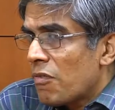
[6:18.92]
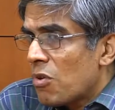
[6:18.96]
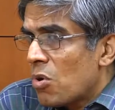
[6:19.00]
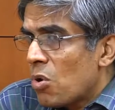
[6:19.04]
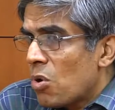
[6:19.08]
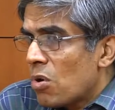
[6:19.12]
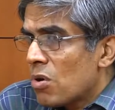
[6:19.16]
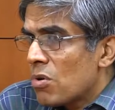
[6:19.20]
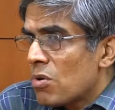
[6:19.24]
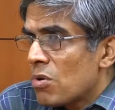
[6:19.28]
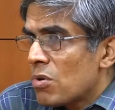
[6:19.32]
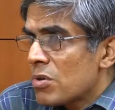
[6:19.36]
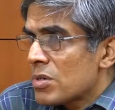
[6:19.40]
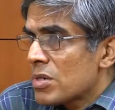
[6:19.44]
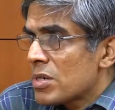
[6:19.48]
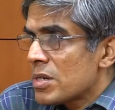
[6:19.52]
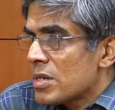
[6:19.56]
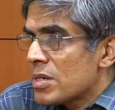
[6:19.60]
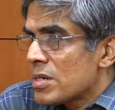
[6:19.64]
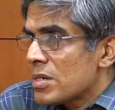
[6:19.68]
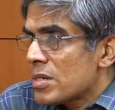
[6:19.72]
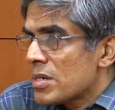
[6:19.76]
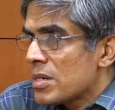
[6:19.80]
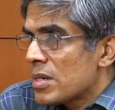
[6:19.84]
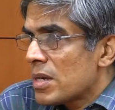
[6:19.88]
core
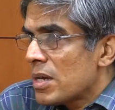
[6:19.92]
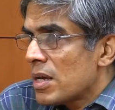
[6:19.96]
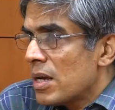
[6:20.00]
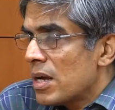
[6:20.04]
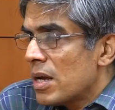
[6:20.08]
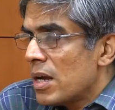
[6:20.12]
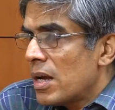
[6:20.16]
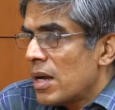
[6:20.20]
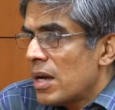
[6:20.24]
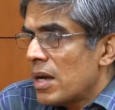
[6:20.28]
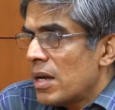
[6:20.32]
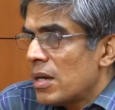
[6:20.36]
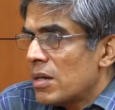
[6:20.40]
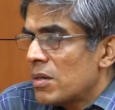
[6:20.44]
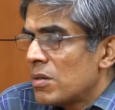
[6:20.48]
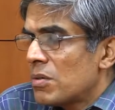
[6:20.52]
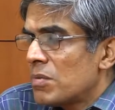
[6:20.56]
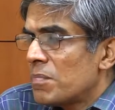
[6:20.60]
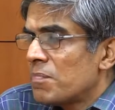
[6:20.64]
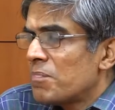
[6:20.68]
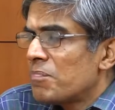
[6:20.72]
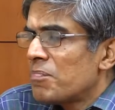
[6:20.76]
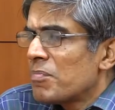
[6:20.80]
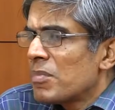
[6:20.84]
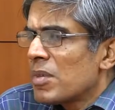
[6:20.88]
courses to
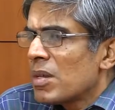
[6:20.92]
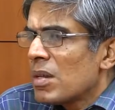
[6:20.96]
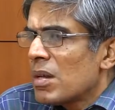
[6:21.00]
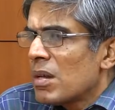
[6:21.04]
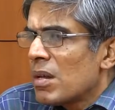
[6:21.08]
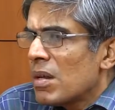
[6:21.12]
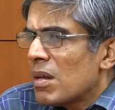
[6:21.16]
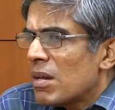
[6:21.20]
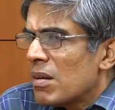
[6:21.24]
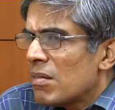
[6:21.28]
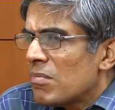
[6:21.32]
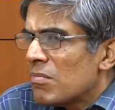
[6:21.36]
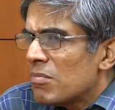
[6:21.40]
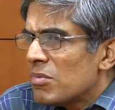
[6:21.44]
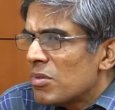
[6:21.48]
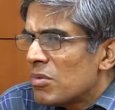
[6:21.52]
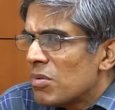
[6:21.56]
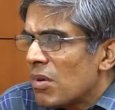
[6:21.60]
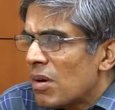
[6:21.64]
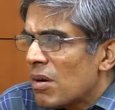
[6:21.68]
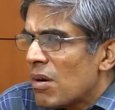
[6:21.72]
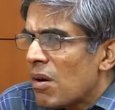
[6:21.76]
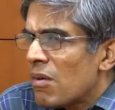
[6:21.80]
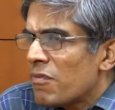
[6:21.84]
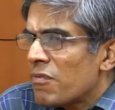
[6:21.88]

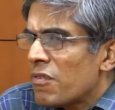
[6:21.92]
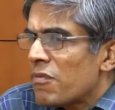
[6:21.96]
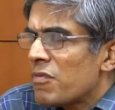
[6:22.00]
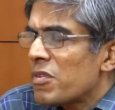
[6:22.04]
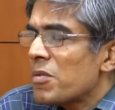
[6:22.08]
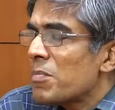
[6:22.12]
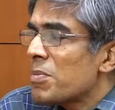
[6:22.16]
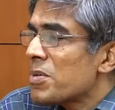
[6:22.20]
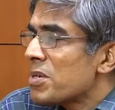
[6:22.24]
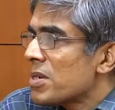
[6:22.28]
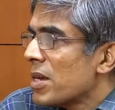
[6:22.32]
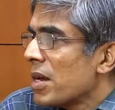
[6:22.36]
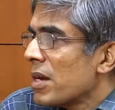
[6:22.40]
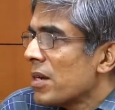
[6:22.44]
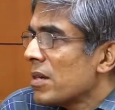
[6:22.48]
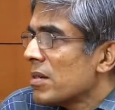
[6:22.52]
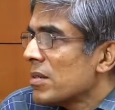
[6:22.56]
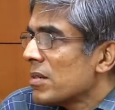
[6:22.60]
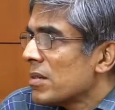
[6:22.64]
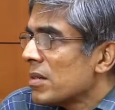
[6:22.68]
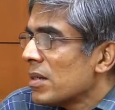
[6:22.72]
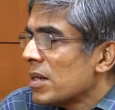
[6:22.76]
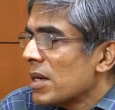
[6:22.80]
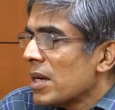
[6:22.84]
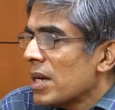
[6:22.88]
around 50%,
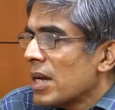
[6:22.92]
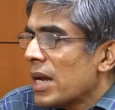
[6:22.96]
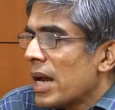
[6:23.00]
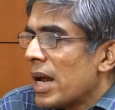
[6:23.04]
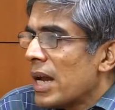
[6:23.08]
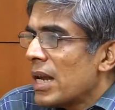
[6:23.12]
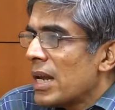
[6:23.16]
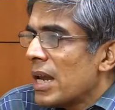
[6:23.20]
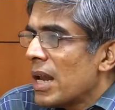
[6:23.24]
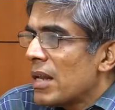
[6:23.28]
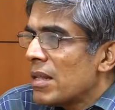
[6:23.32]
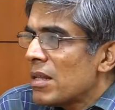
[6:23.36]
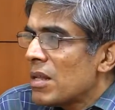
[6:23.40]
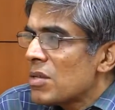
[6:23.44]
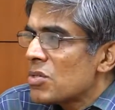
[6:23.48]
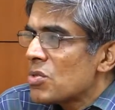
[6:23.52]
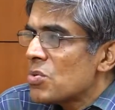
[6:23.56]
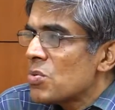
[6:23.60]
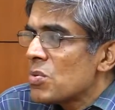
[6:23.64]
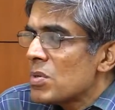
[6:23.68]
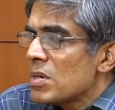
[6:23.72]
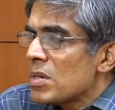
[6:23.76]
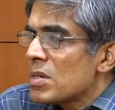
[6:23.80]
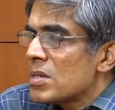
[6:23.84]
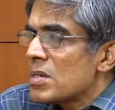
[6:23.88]
and let the
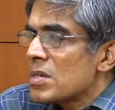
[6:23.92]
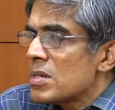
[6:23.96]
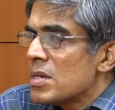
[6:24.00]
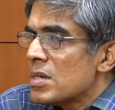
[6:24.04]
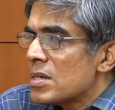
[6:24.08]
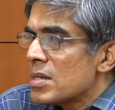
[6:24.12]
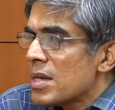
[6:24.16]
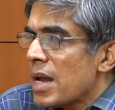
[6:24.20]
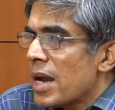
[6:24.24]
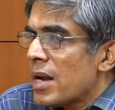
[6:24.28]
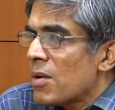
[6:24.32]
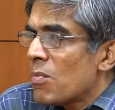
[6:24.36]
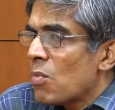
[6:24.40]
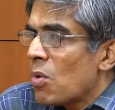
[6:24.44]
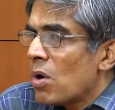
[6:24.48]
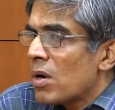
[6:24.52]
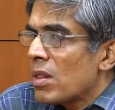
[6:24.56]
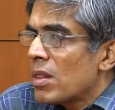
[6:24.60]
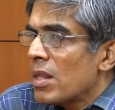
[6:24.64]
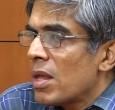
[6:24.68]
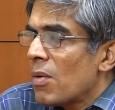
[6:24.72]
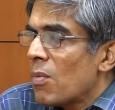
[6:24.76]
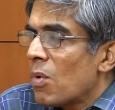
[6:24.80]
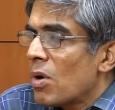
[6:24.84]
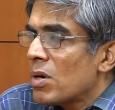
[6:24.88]
students decide
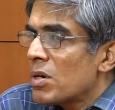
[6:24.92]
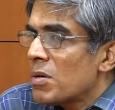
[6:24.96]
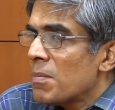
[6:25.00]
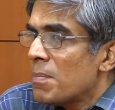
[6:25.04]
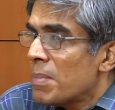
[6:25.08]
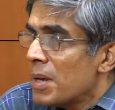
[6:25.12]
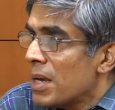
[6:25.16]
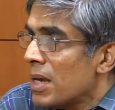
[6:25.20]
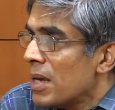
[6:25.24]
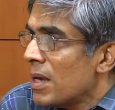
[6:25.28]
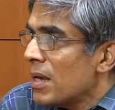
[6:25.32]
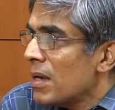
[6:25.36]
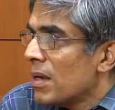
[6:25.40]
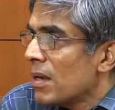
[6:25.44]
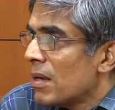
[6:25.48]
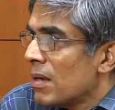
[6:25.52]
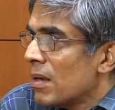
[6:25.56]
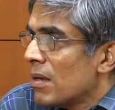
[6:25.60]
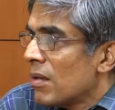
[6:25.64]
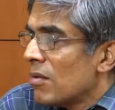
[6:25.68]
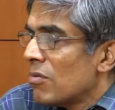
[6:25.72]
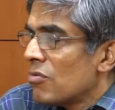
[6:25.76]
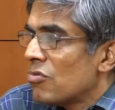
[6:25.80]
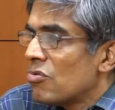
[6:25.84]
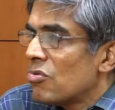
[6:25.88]
what they want to be
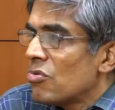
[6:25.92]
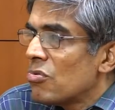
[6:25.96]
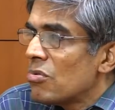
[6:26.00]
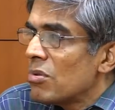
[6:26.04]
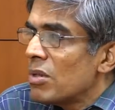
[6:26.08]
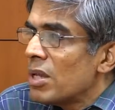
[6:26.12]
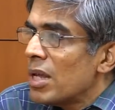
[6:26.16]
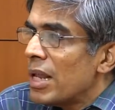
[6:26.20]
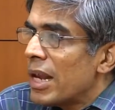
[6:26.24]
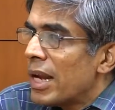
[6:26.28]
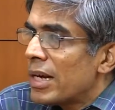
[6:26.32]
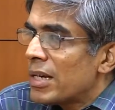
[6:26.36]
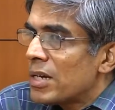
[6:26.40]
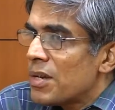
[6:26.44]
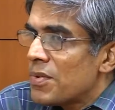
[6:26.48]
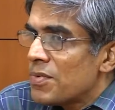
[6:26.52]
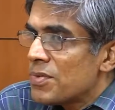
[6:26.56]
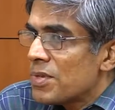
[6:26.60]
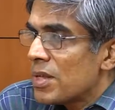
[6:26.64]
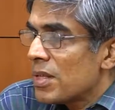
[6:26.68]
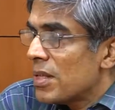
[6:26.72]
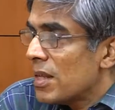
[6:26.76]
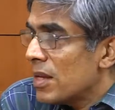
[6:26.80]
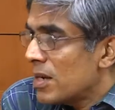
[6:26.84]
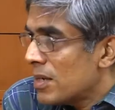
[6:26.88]
through the electives
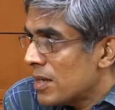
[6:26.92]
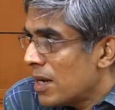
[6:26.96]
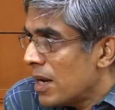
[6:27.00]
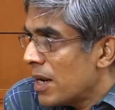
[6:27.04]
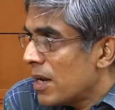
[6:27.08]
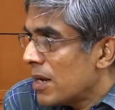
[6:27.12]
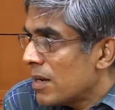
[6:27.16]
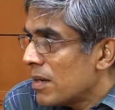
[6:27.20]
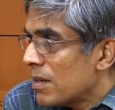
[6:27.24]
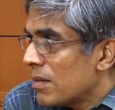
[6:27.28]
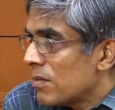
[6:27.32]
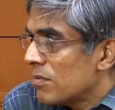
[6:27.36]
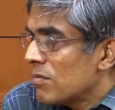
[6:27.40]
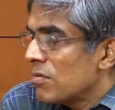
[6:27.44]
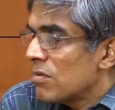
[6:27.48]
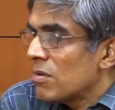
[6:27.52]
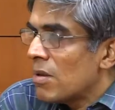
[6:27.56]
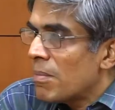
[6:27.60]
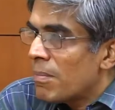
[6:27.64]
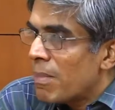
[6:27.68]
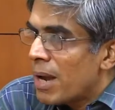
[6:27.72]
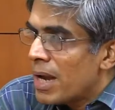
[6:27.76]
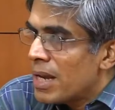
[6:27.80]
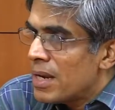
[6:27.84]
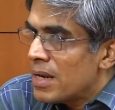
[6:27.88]
that they take, through
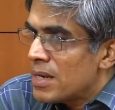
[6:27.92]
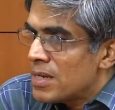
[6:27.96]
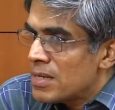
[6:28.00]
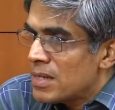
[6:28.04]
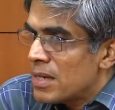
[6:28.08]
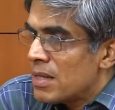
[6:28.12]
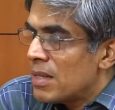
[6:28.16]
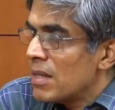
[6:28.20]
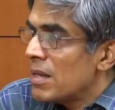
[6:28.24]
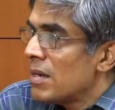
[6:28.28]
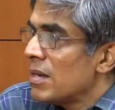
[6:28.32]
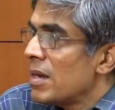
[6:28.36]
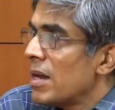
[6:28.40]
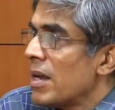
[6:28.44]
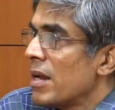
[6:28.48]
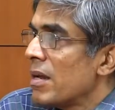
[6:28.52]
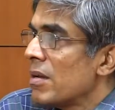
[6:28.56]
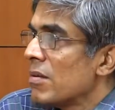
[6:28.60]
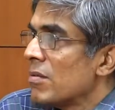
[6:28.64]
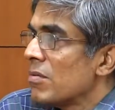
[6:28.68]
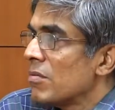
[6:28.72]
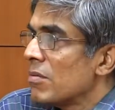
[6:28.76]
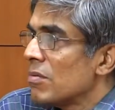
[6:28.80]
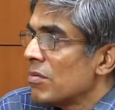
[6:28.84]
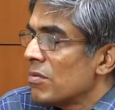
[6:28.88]
the minors that they take,
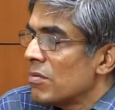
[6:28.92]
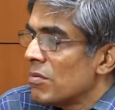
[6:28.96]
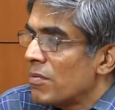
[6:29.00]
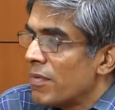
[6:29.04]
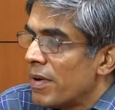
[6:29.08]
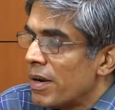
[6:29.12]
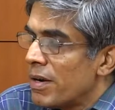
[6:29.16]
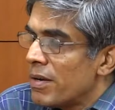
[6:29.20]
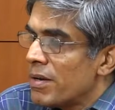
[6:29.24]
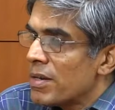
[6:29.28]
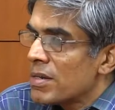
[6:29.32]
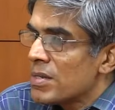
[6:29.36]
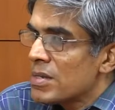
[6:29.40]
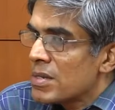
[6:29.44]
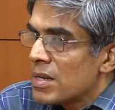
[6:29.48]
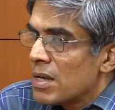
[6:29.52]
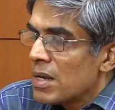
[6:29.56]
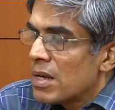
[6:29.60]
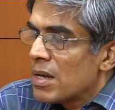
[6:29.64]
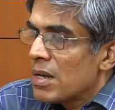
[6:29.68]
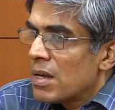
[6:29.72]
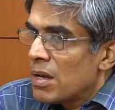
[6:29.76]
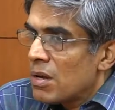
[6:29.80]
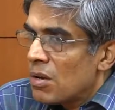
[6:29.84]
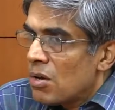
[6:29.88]
through various
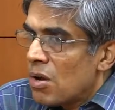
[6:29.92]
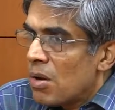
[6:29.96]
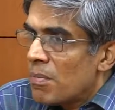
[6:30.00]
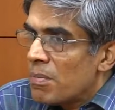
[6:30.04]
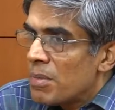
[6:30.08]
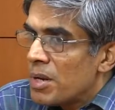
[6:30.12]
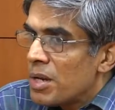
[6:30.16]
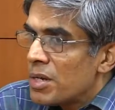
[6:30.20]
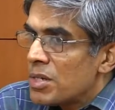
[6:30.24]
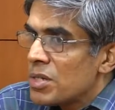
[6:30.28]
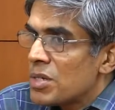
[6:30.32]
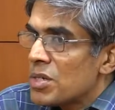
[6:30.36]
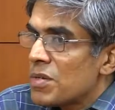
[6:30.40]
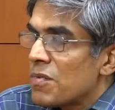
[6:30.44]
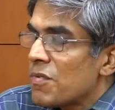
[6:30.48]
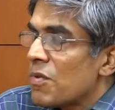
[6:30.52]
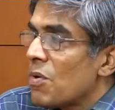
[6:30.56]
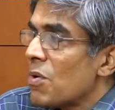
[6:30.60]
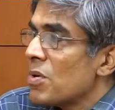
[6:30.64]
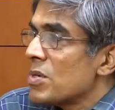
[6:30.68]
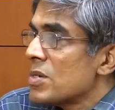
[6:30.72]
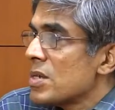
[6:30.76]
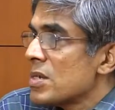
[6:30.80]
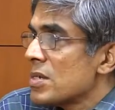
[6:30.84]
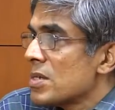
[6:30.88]
combinations of
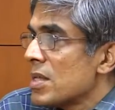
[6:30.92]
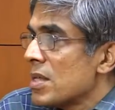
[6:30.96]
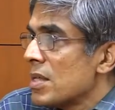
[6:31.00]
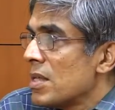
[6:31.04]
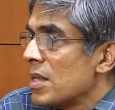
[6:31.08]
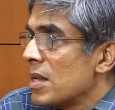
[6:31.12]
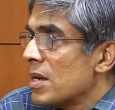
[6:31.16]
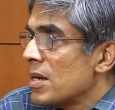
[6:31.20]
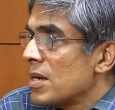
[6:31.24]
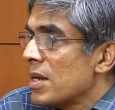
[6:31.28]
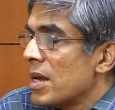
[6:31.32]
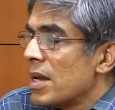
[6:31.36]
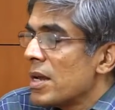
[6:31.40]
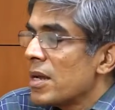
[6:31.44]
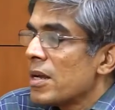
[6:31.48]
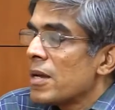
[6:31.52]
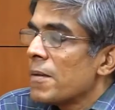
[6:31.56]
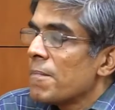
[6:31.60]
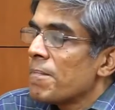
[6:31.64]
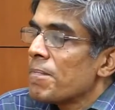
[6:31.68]
courses that they take,